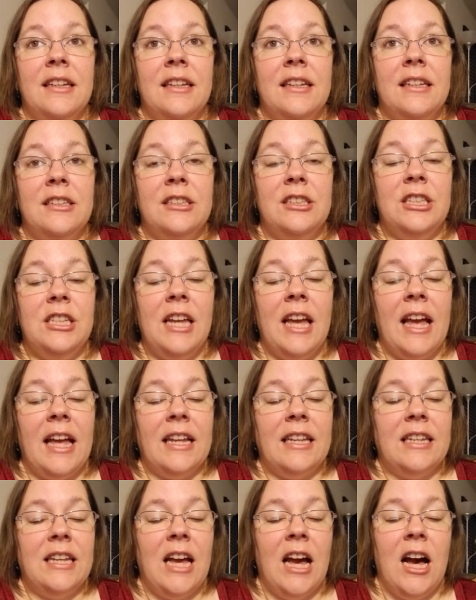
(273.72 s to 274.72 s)
She
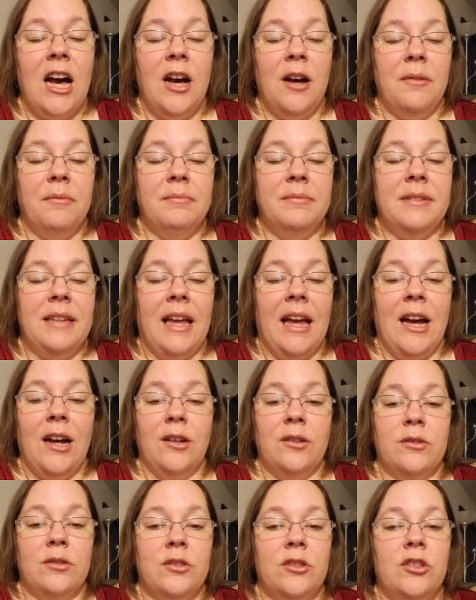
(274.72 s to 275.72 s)
had come
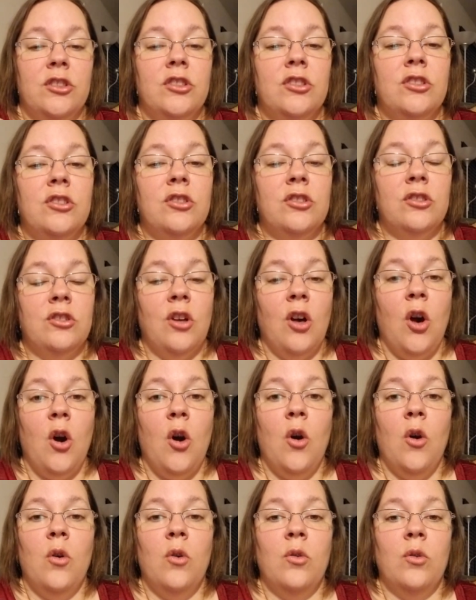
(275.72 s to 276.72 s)
down
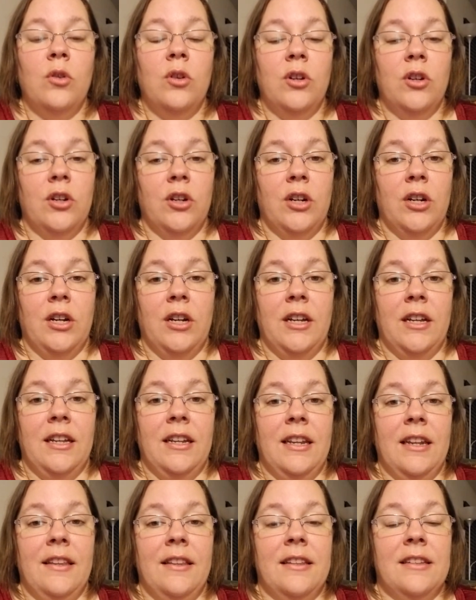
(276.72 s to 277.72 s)
so
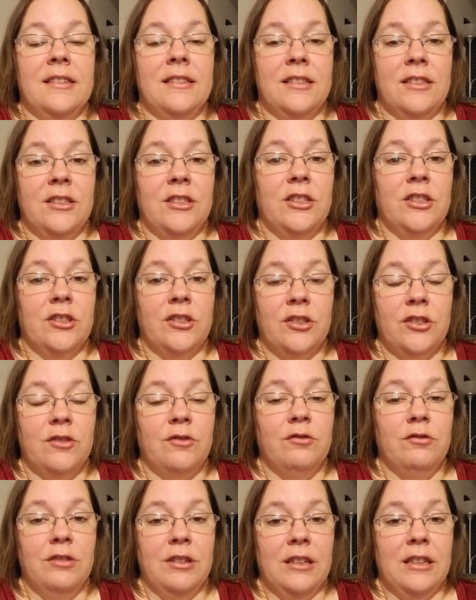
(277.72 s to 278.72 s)
good. This is just
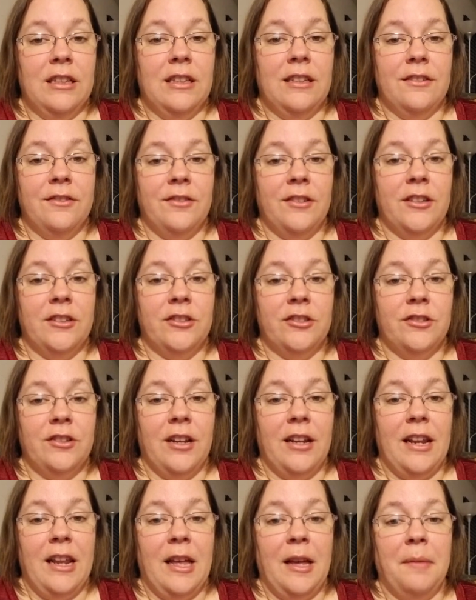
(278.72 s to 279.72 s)
really
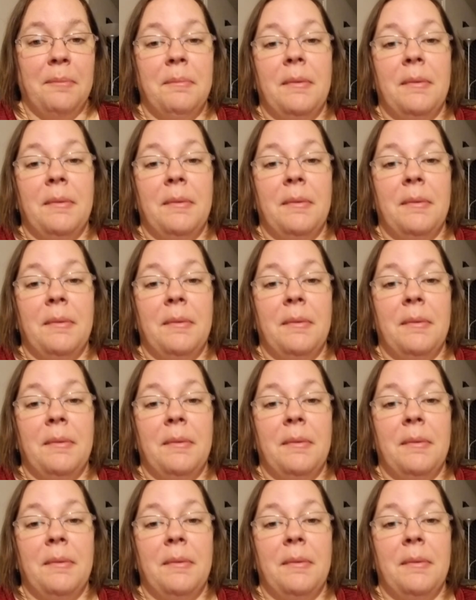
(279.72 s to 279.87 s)
frustrating.